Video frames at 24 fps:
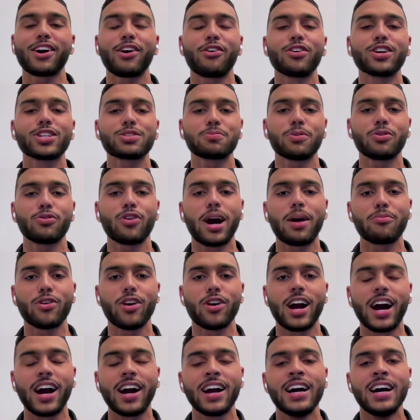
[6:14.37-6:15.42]
Karishma
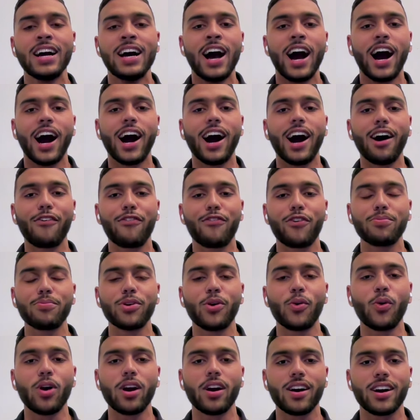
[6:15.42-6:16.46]
Ram uh, from the
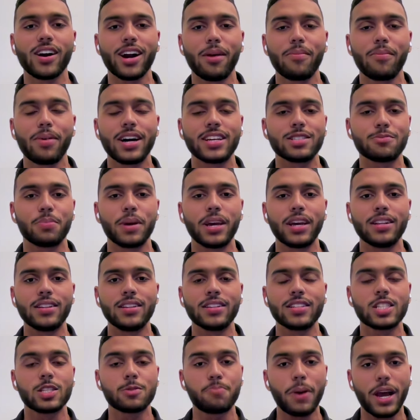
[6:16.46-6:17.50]
World Cup has
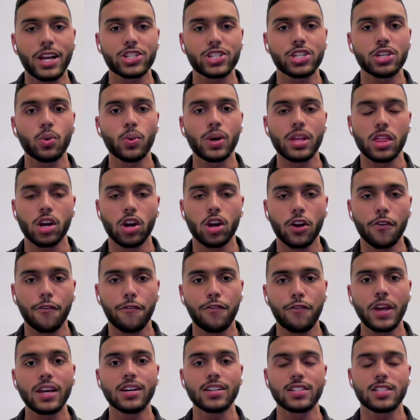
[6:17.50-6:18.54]
been special with her
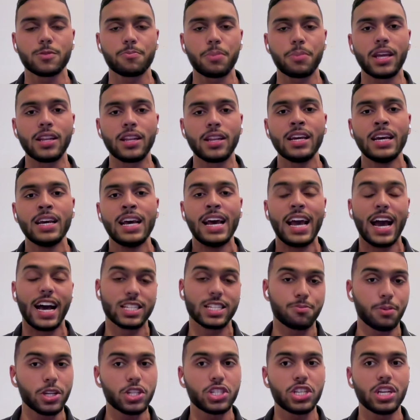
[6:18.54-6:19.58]
finger spin,
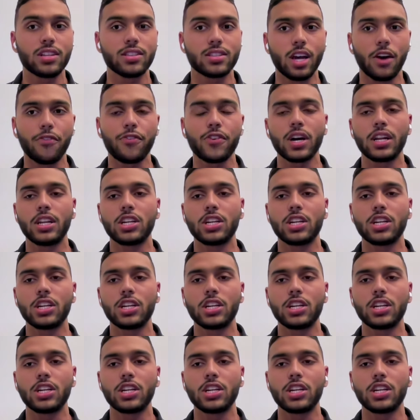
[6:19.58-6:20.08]
especially in tough